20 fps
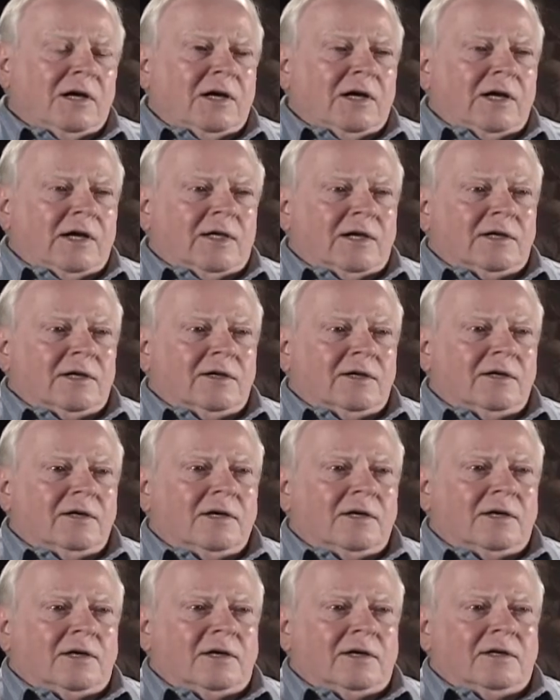And
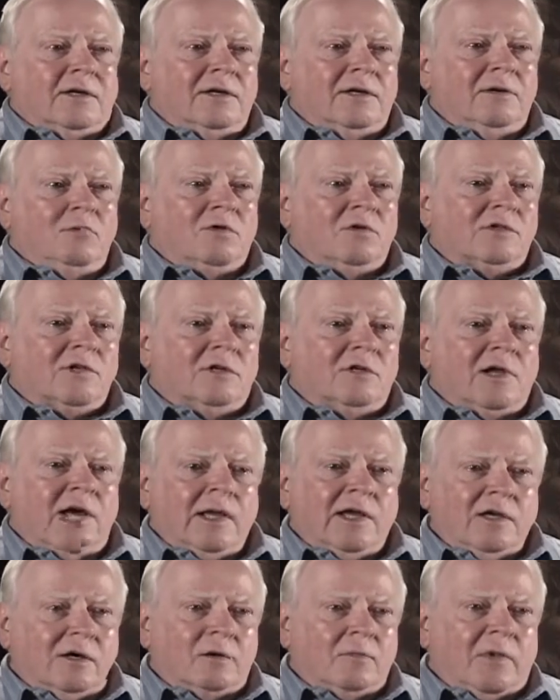uh, he was a
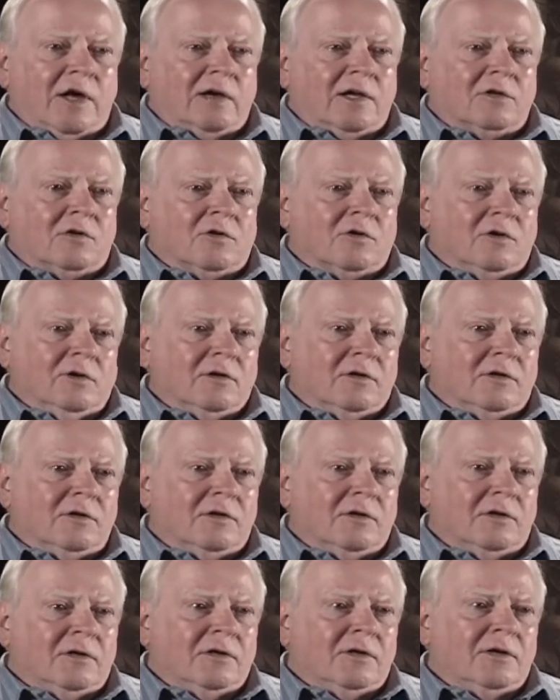tank commander.
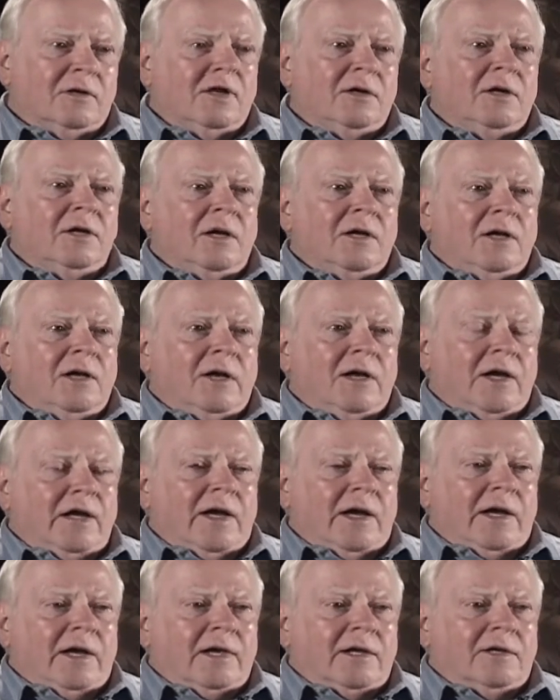
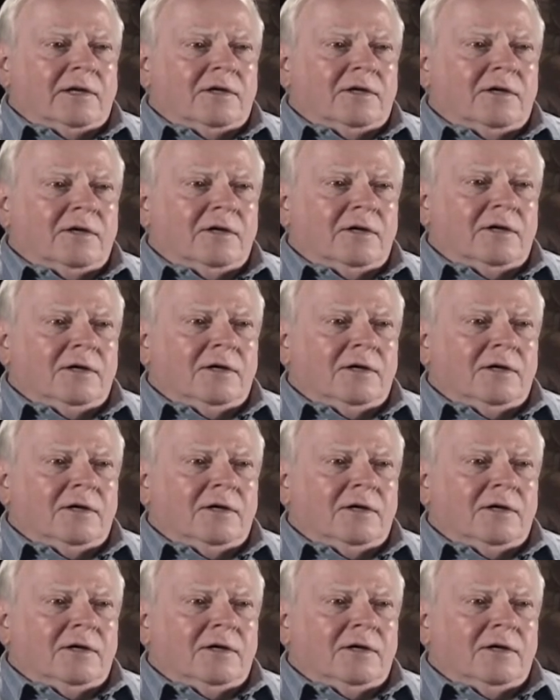And